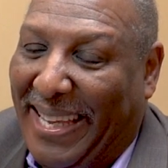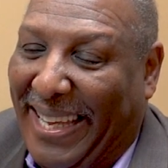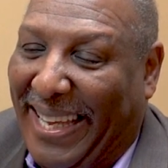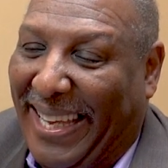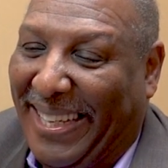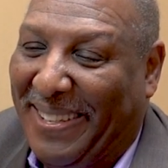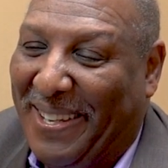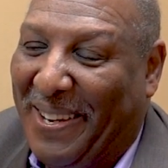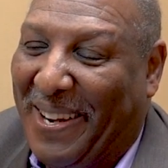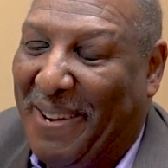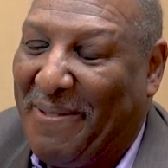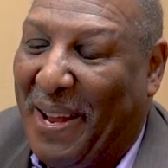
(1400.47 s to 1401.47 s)
I don't know.
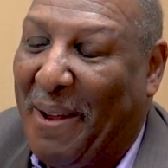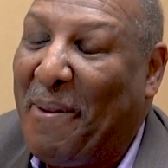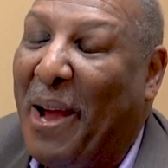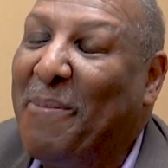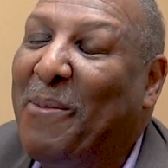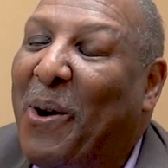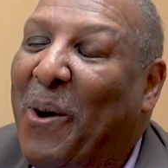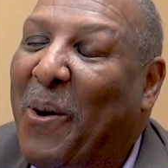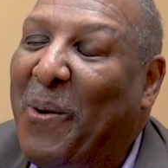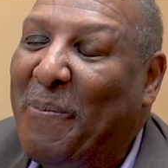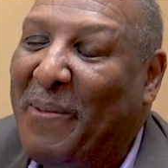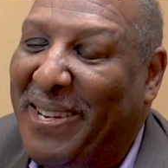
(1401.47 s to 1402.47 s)
I'm
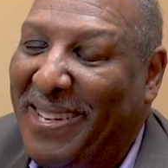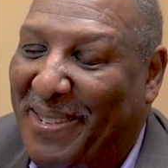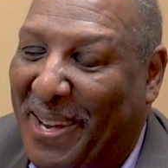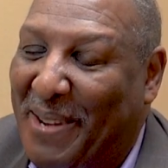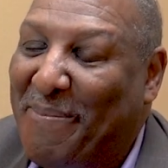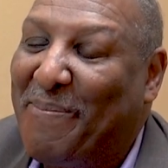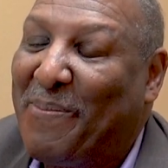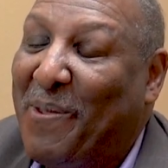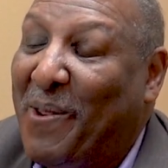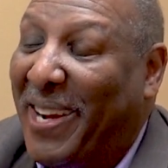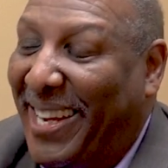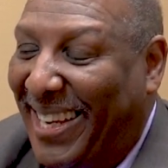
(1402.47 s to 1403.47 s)
hoping, I'm
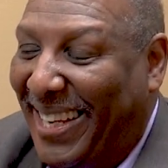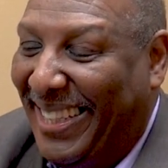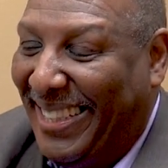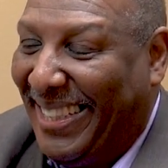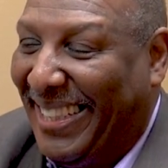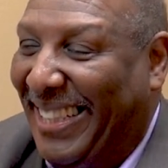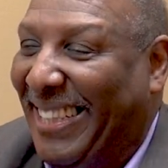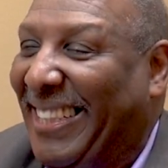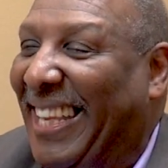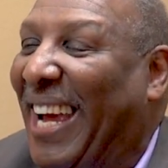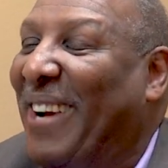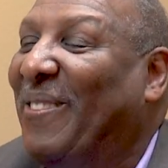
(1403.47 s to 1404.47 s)
praying
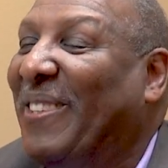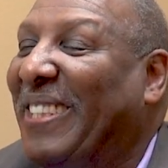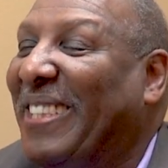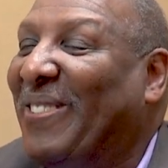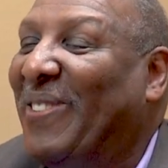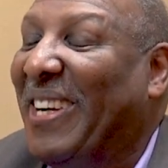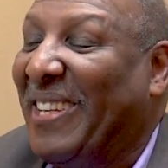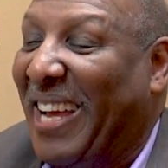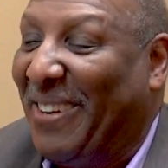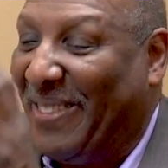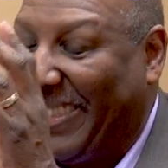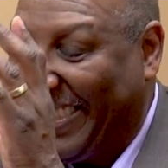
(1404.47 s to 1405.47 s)
that I want
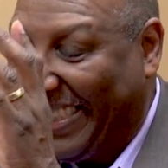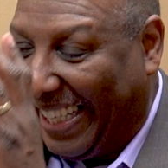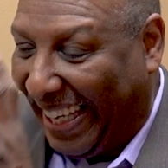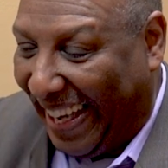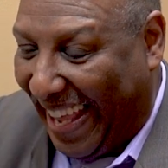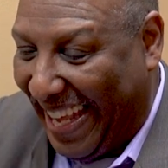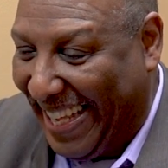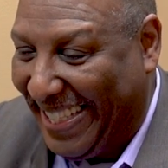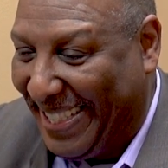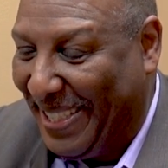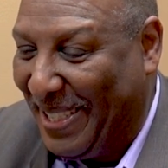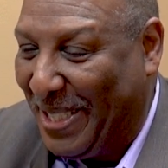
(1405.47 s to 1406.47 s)
to see the
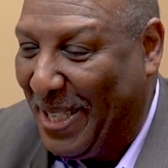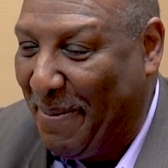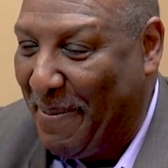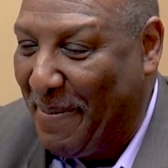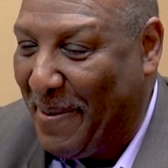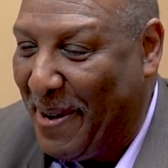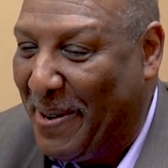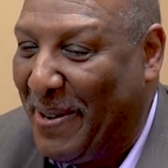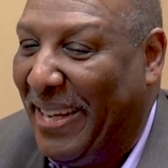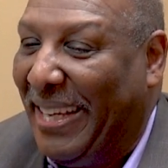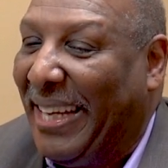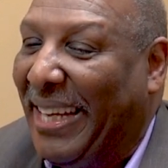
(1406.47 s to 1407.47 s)
Lions in the Super Bowl,
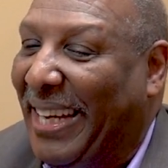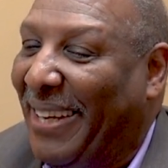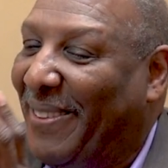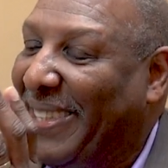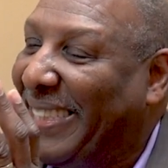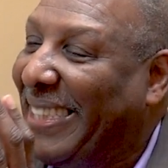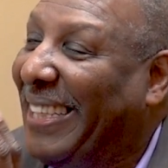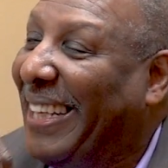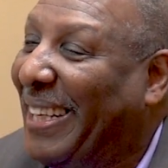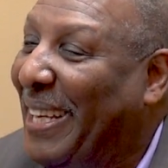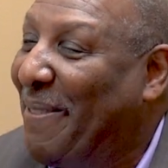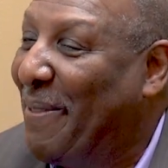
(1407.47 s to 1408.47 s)
and I want to see the
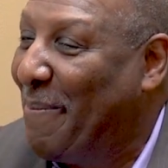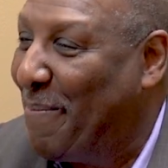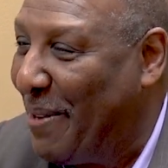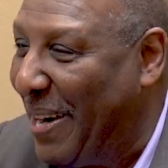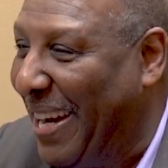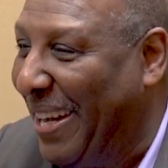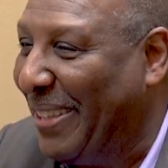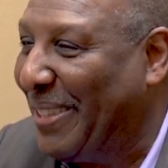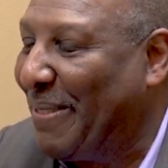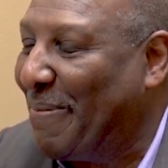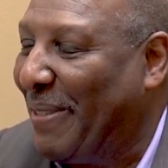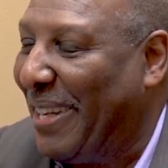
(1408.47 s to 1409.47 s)
Cleveland Browns,
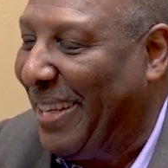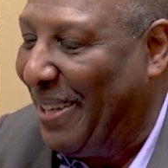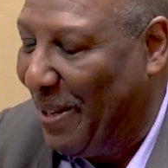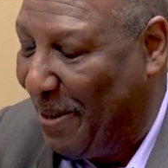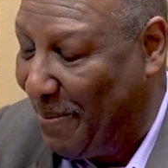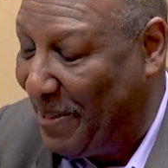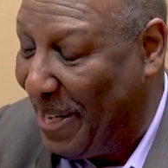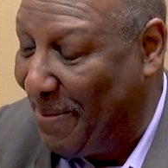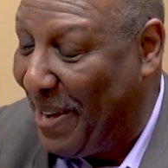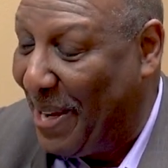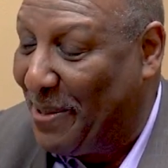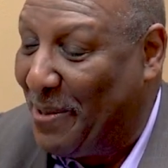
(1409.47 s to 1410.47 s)
my home team
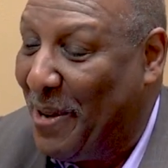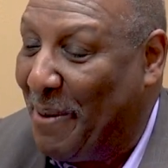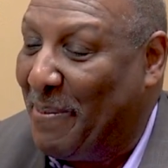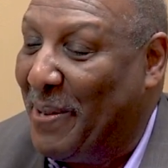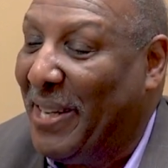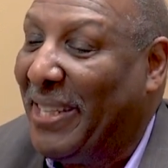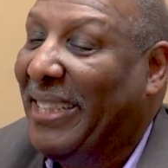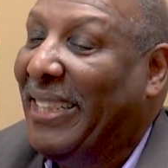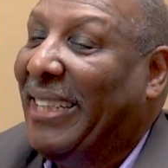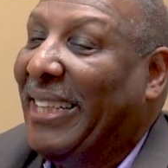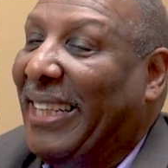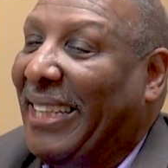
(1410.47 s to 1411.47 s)
that I grew up on.
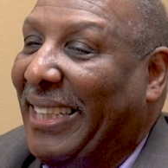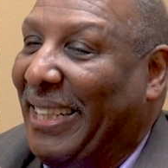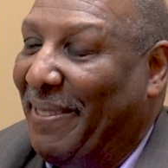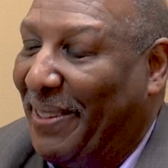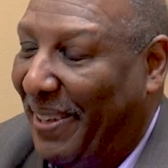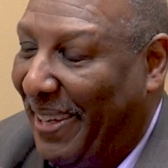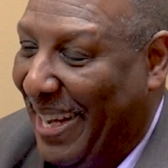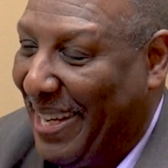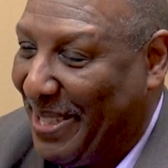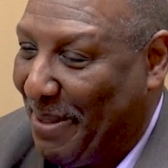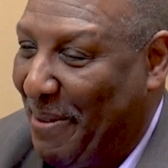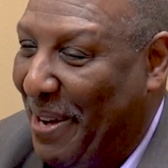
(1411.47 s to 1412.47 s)
Even though
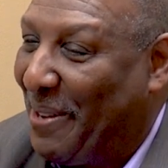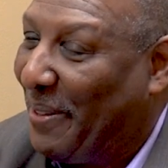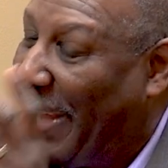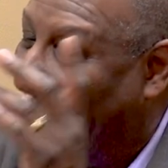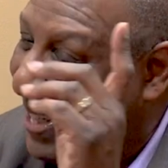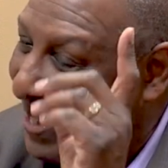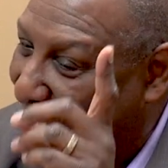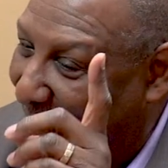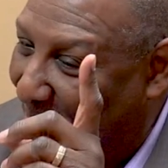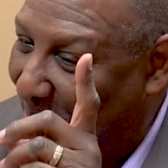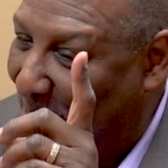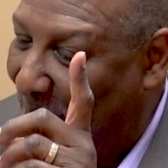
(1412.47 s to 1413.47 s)
Lions are
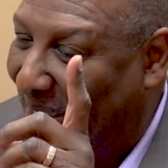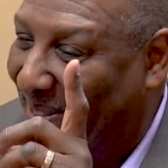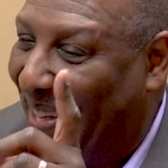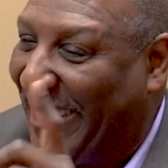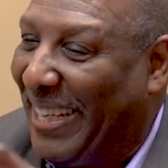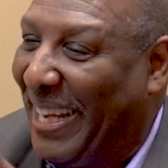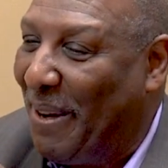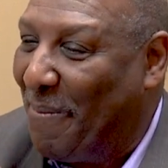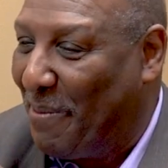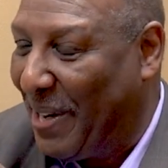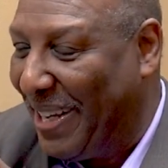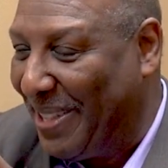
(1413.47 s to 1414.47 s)
number one right now,
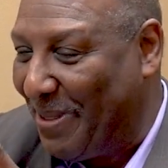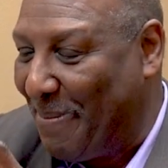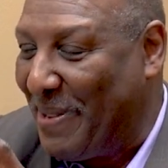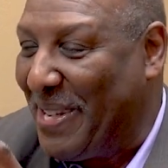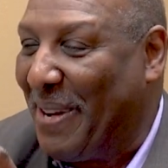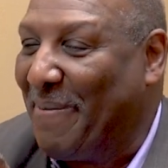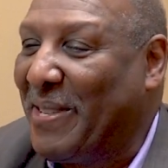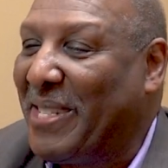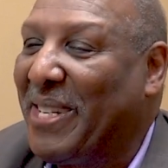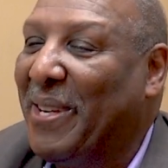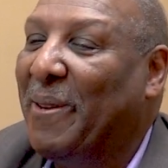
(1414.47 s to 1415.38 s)
Browns would be number two.